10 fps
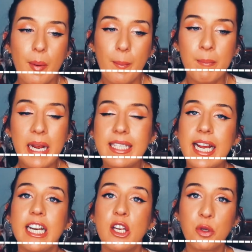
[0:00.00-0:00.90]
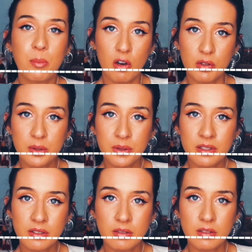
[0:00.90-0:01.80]
maintaining your
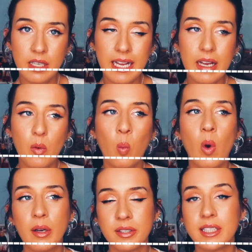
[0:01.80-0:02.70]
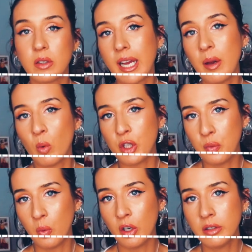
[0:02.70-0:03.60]
morals while still getting what you
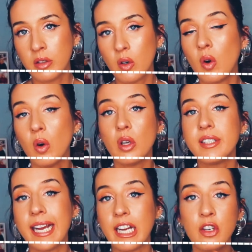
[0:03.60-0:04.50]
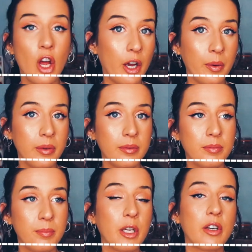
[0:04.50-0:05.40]
want, or saying no
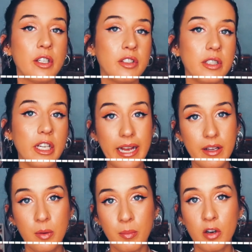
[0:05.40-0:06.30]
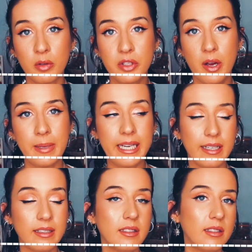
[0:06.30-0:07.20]
because your morals are
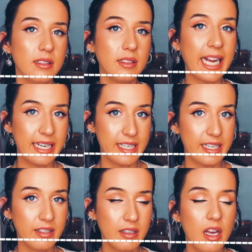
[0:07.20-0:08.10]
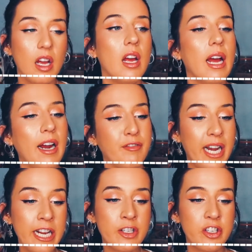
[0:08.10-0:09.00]
being tainted. And
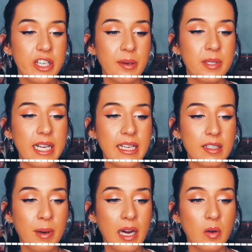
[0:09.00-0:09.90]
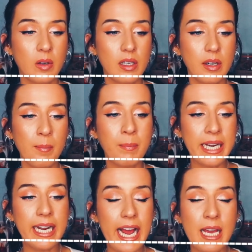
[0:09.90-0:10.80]
relationships is about
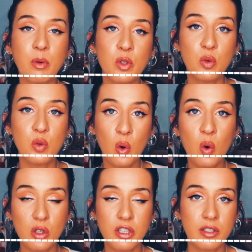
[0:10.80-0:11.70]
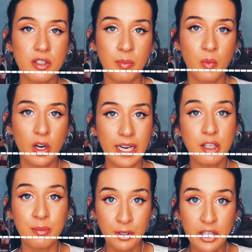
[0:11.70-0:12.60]
being able to talk to someone and
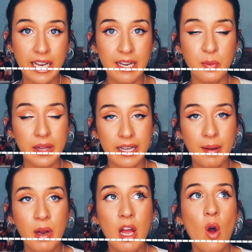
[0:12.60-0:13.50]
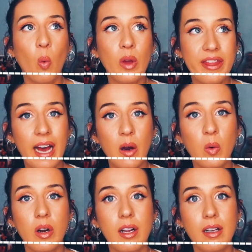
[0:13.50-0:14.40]
communicate with them
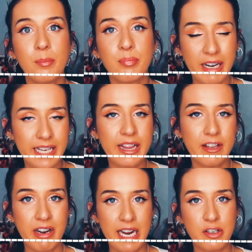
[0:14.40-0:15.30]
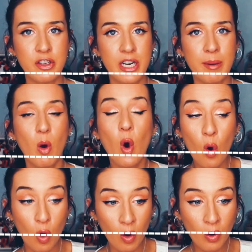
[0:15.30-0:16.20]
without breaking the relationship,
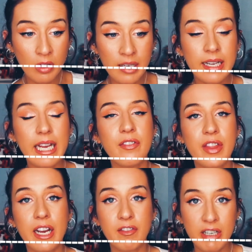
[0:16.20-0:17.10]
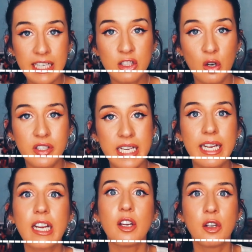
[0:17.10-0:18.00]
or if they are really
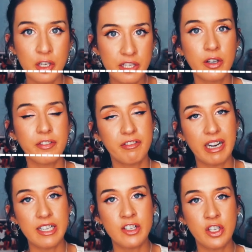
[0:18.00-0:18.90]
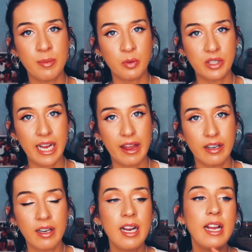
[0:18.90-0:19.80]
toxic, cutting off the relationship
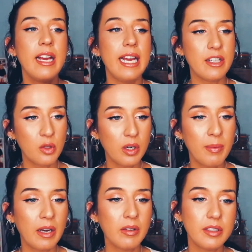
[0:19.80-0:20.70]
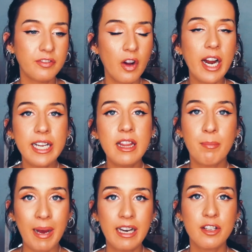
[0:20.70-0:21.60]
altogether. It's all about finding the
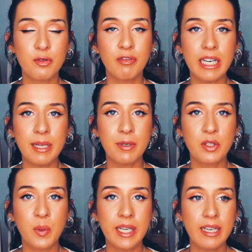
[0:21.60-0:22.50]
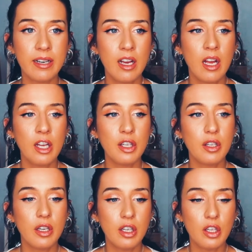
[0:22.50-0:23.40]
balance really between
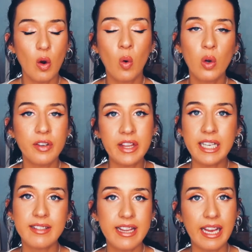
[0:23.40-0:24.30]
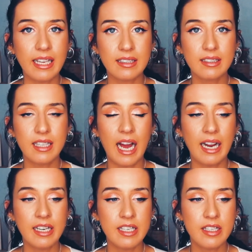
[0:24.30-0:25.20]
all of these things,
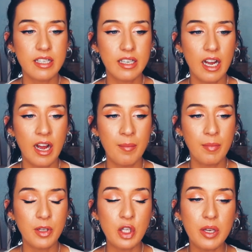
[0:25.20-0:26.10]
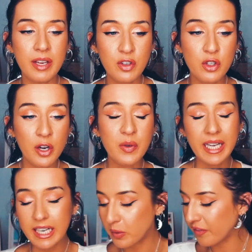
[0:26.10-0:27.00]
and if you don't, you
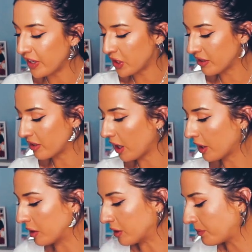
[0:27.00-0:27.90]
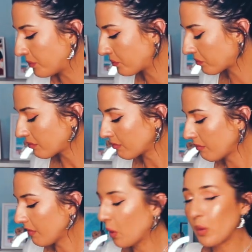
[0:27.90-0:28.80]
get into a vicious cycle,
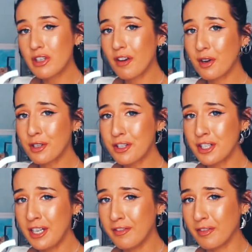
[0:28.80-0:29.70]
which I've got a sheet